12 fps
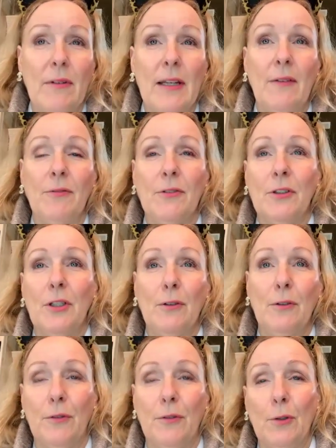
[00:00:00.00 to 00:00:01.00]
even after
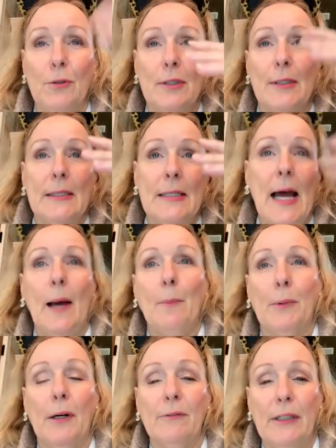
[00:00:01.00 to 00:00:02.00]
you've used the top
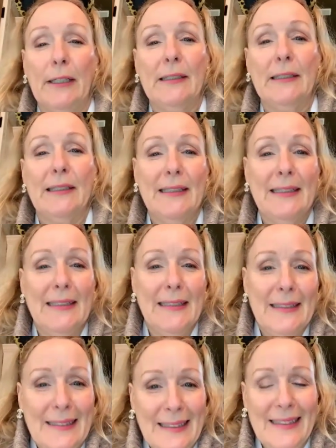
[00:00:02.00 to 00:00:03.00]
of it,
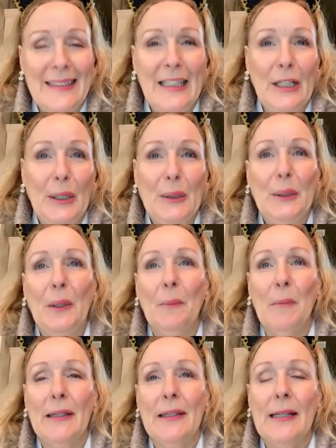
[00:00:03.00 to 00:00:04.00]
a
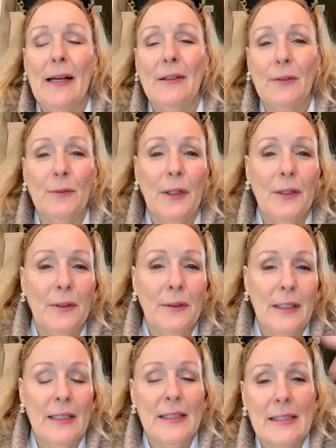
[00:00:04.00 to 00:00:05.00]
month down the
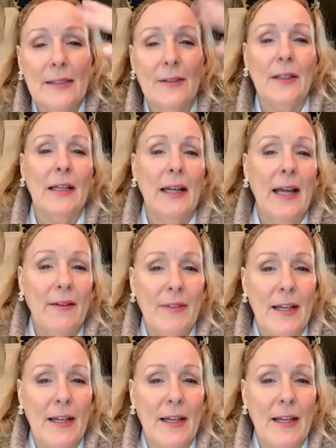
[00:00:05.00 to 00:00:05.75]
road, it's still going to have